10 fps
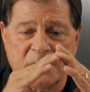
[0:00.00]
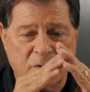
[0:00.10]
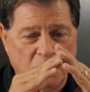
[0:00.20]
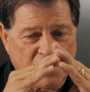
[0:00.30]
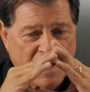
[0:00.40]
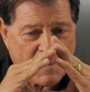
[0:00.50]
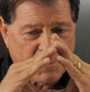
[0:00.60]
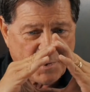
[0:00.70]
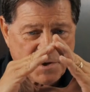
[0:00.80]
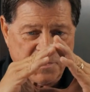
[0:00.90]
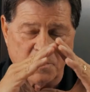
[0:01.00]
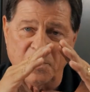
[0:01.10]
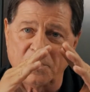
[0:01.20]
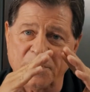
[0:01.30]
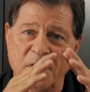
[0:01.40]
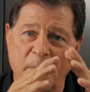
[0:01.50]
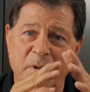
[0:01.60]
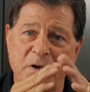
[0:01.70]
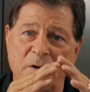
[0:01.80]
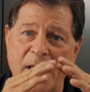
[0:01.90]
so you got pressure building
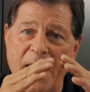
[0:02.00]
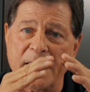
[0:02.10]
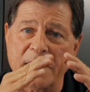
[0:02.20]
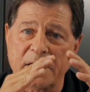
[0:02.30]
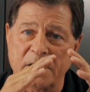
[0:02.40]
up in your attic,